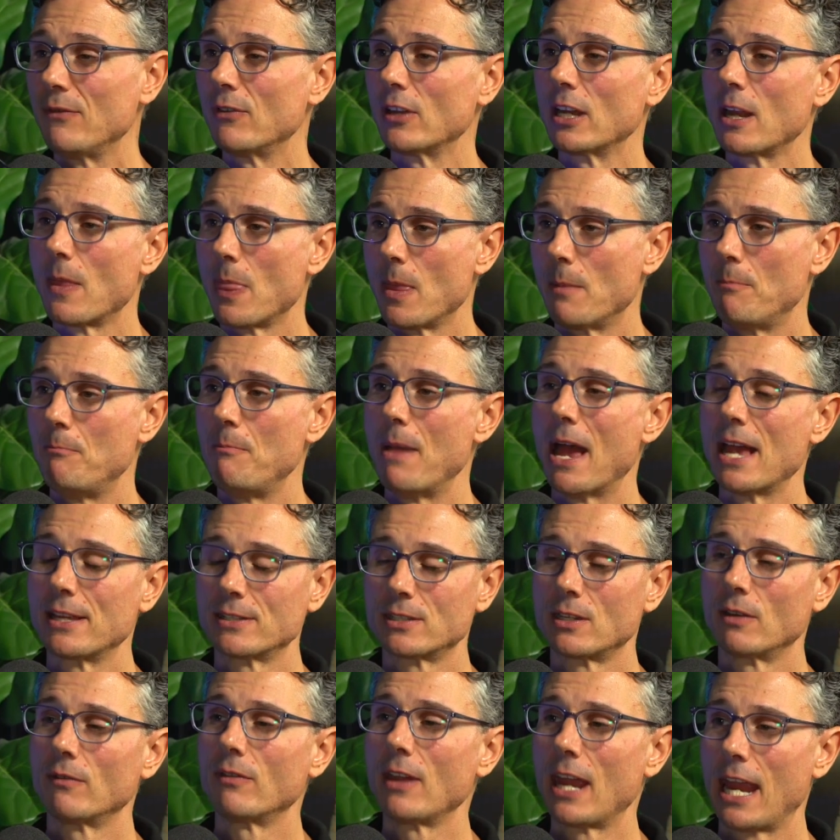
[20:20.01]
even in the
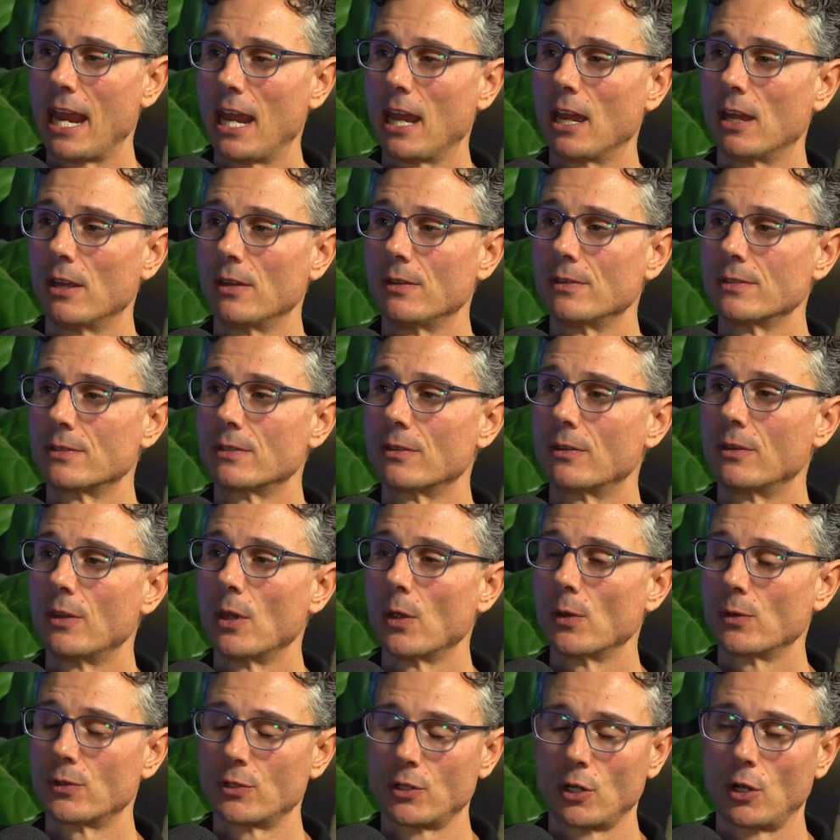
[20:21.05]
best of hands,
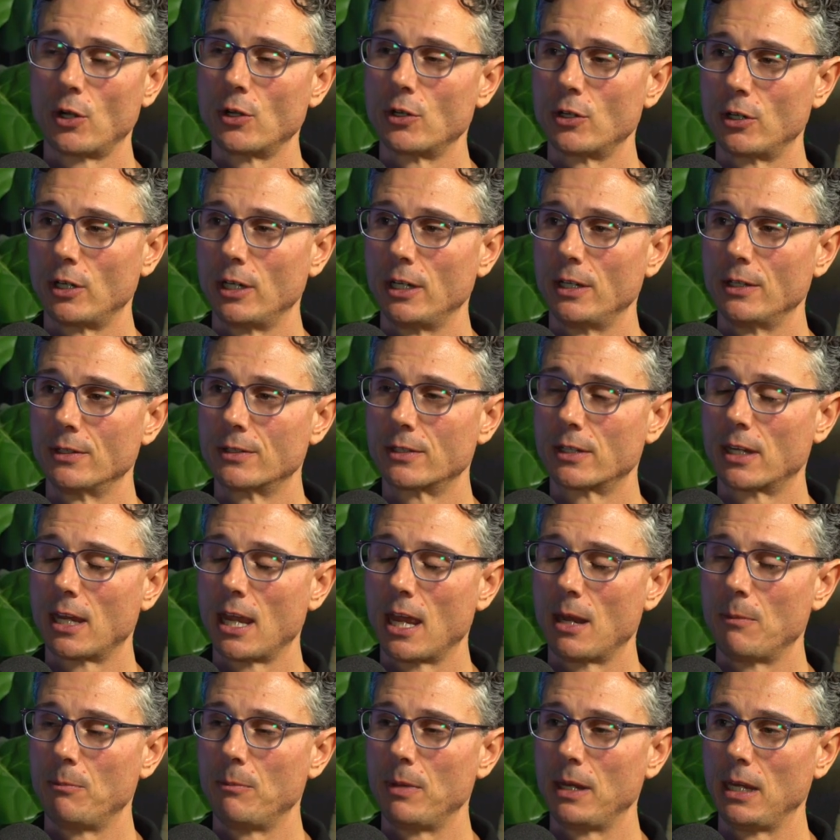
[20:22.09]
those surgeries
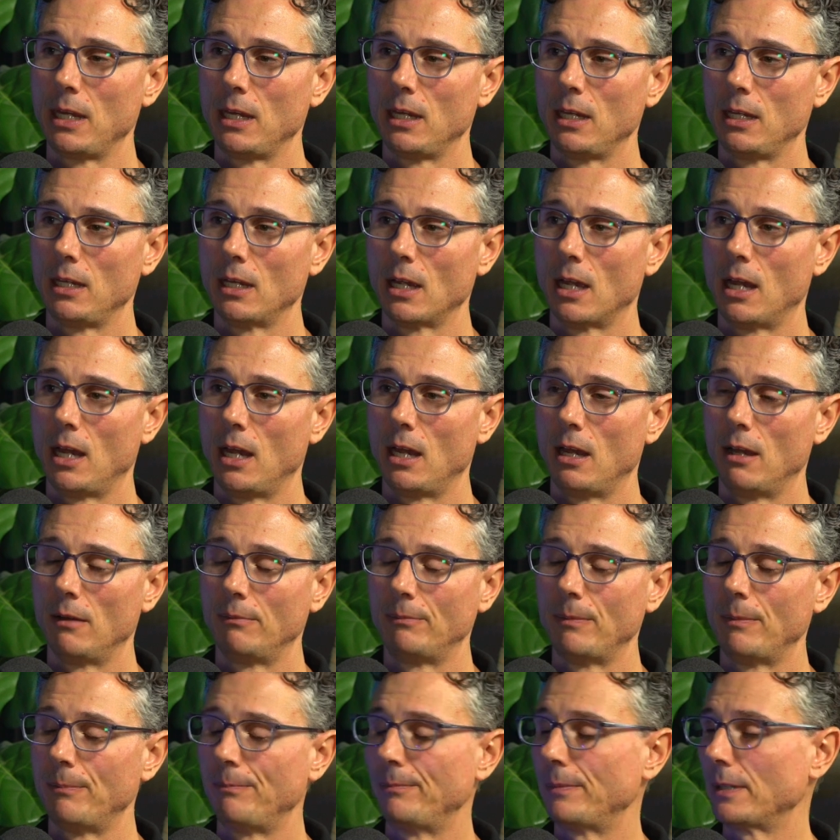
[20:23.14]
can be
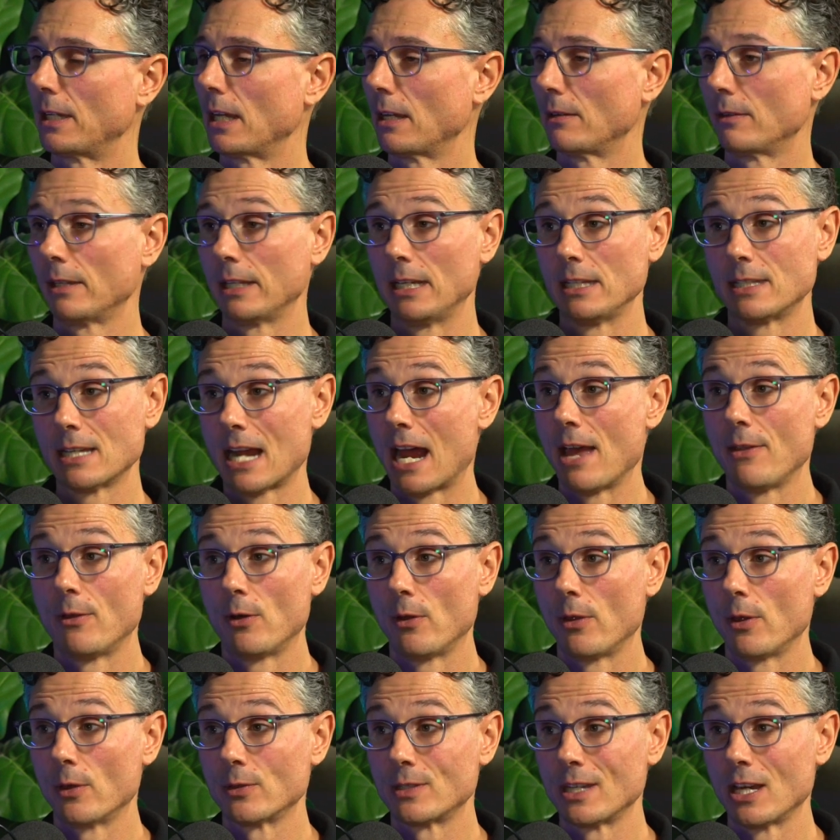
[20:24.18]
can lead to either
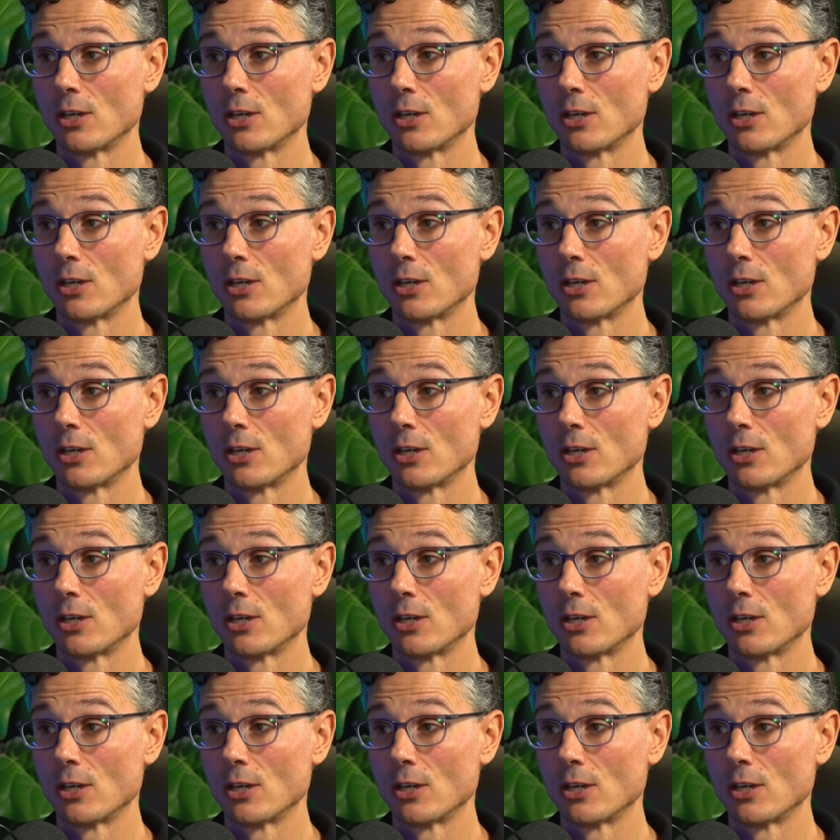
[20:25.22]
of those